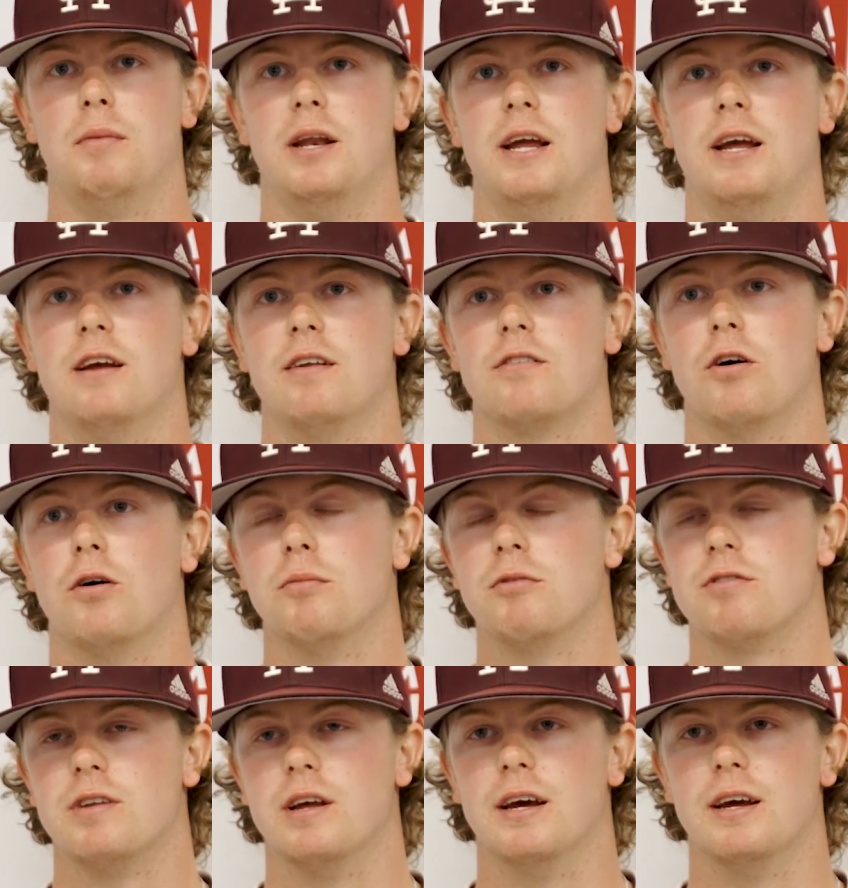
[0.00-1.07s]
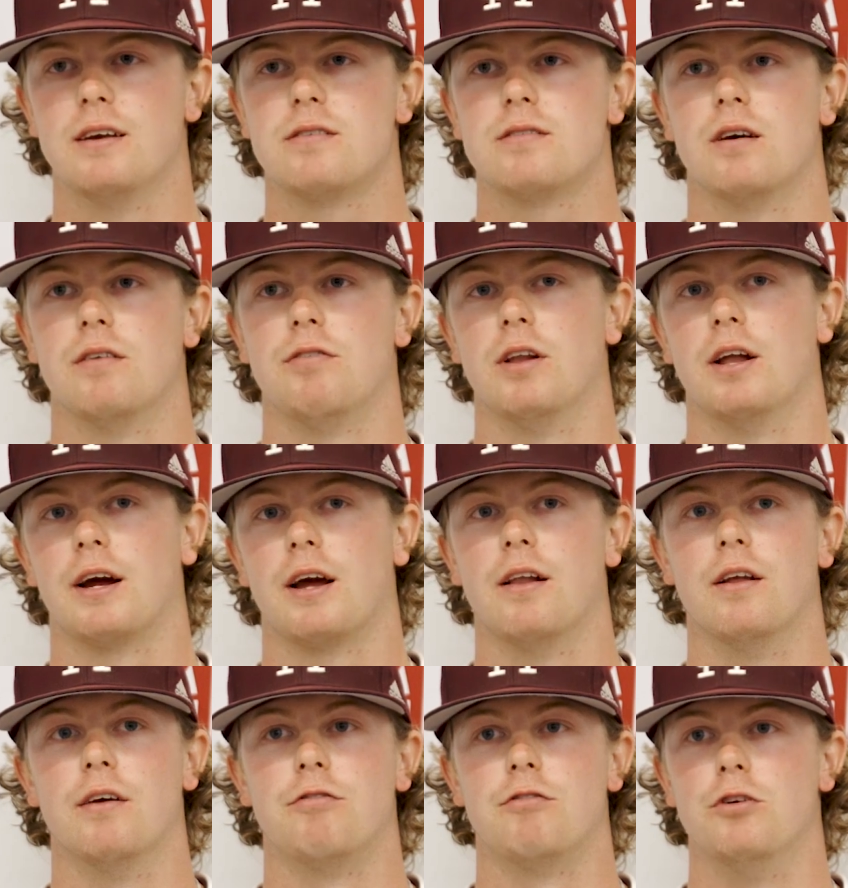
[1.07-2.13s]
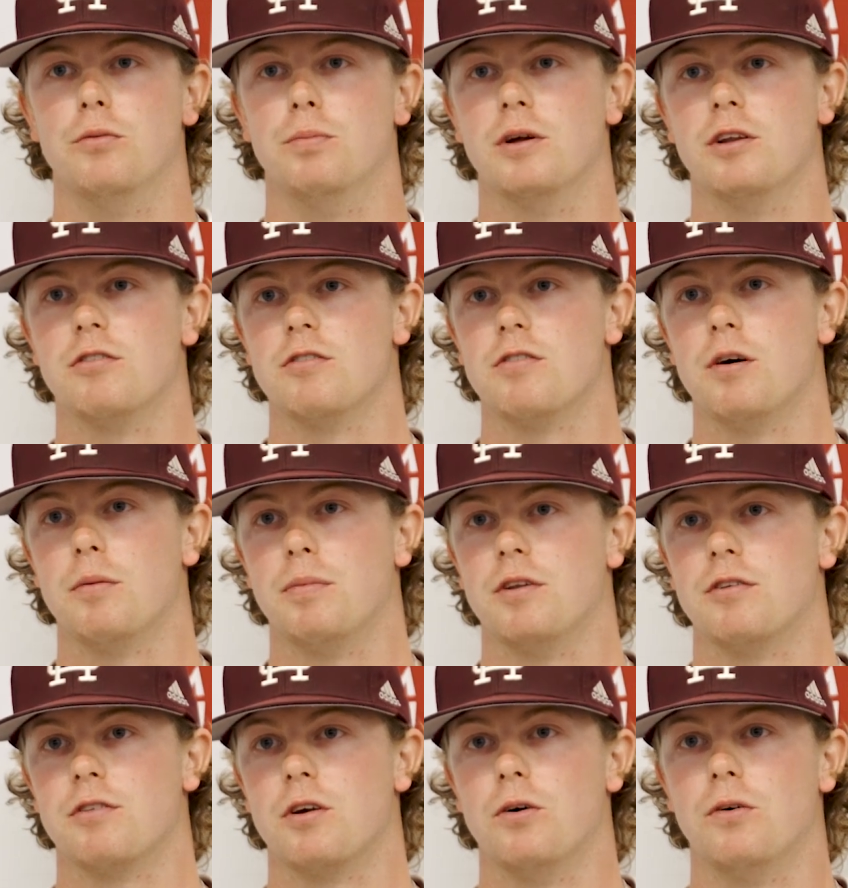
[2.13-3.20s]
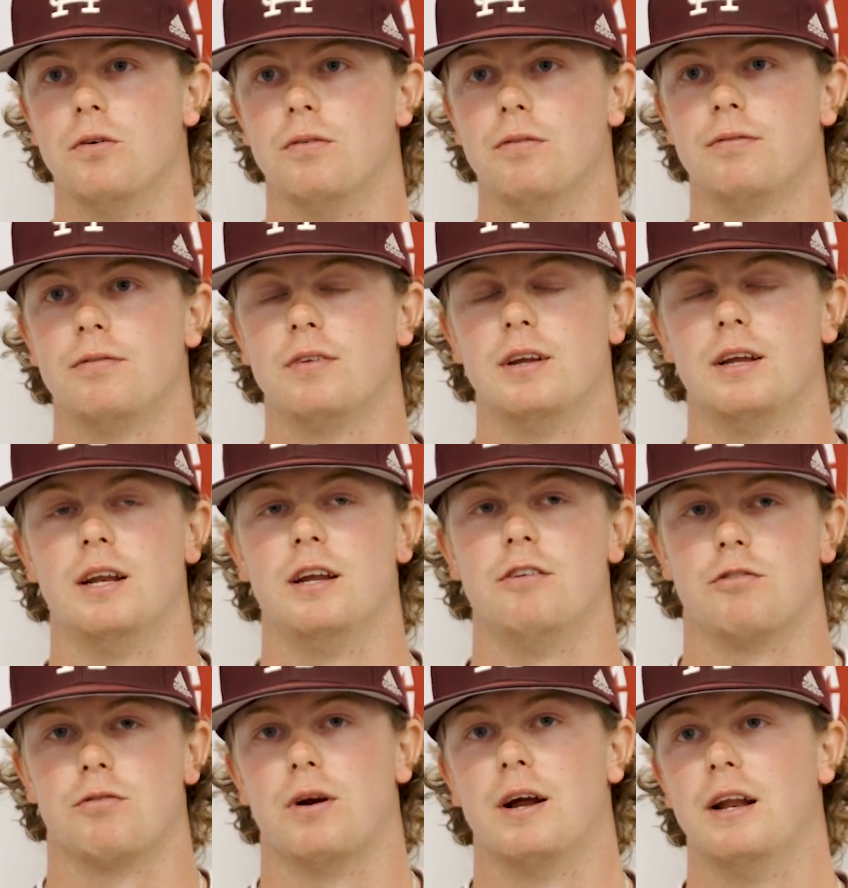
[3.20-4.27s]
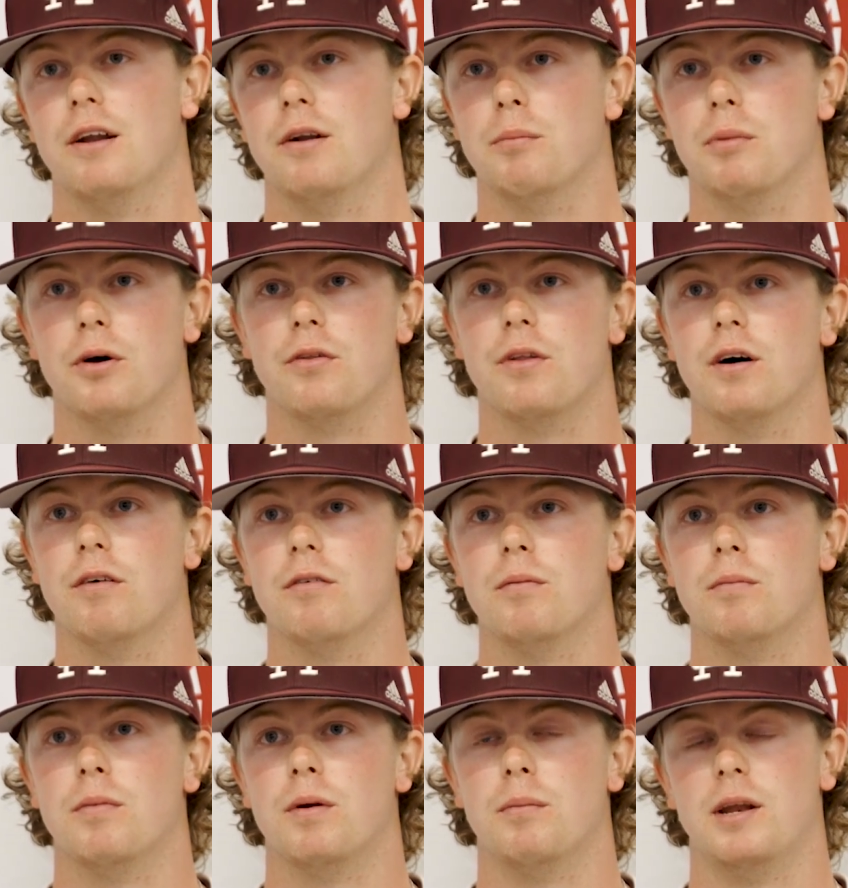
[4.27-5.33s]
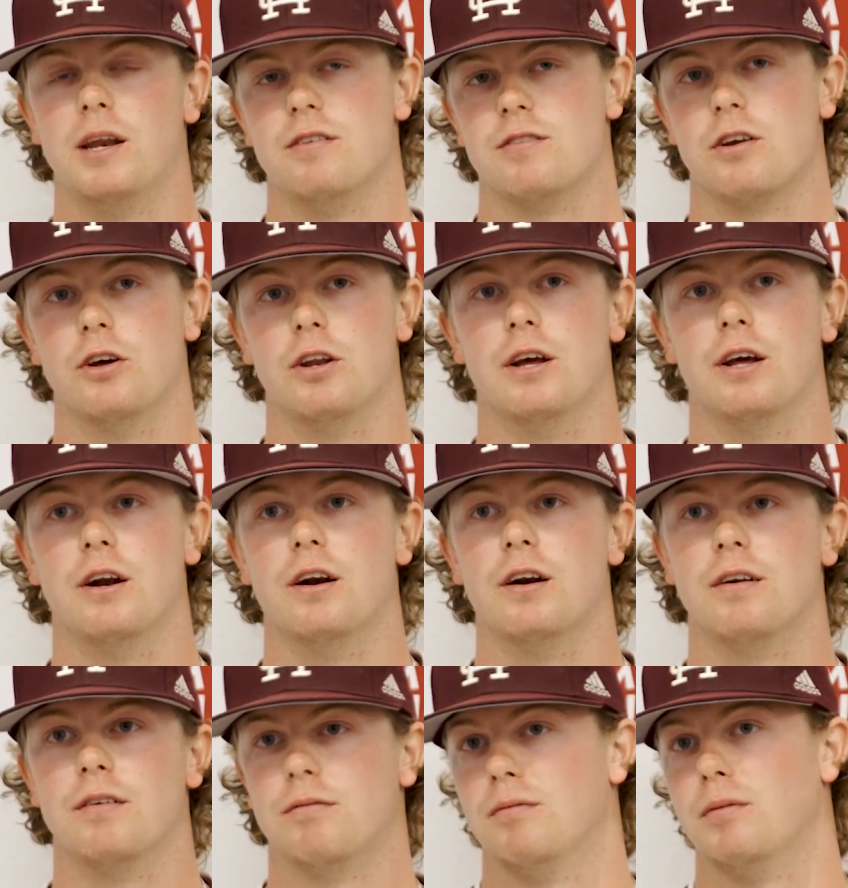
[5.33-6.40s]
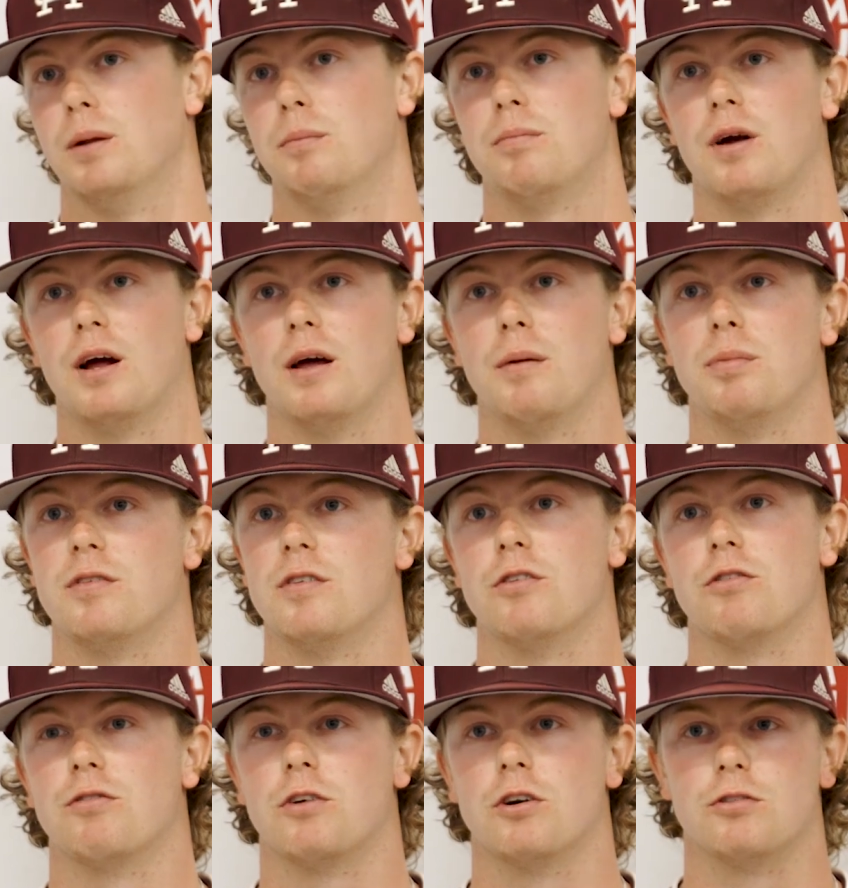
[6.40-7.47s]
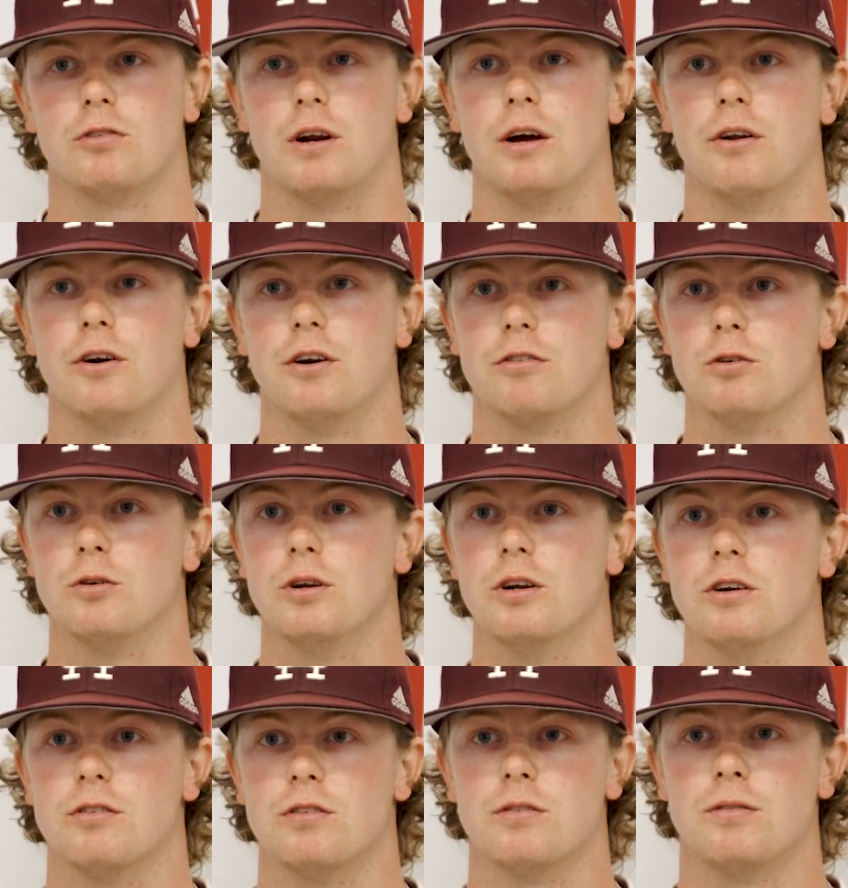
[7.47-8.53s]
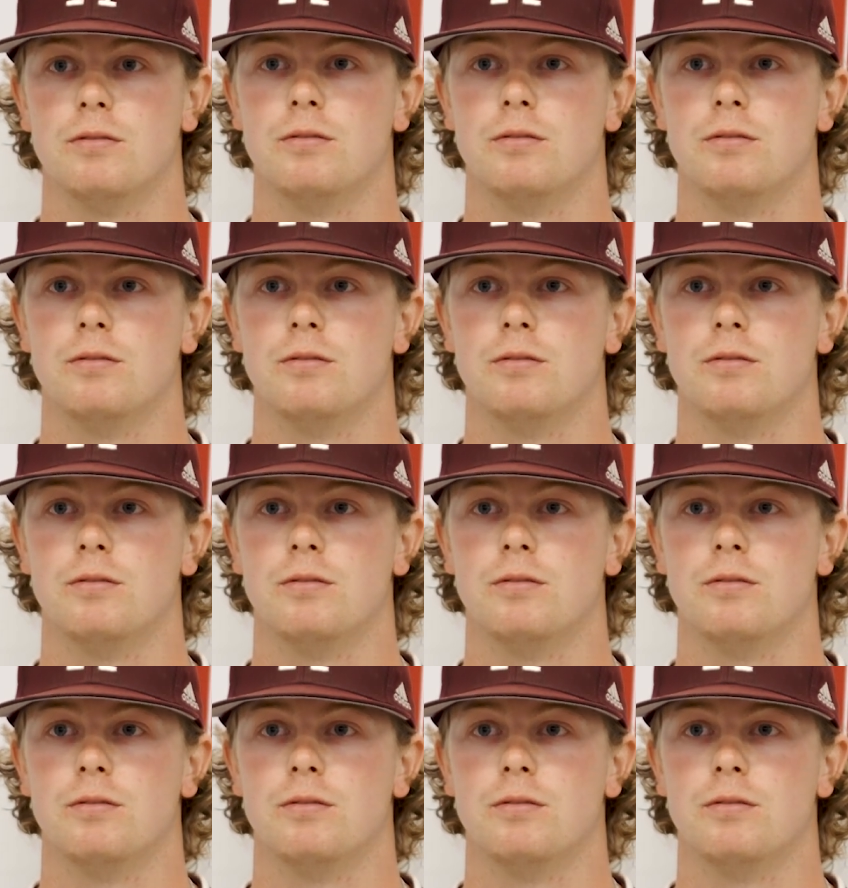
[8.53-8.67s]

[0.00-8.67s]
I mean, he hits all mistakes. I feel like I left two pitches up in the zone, and he just ran into both of them. I mean, he's a good hitter. He's probably a potential first-rounder in 2 years.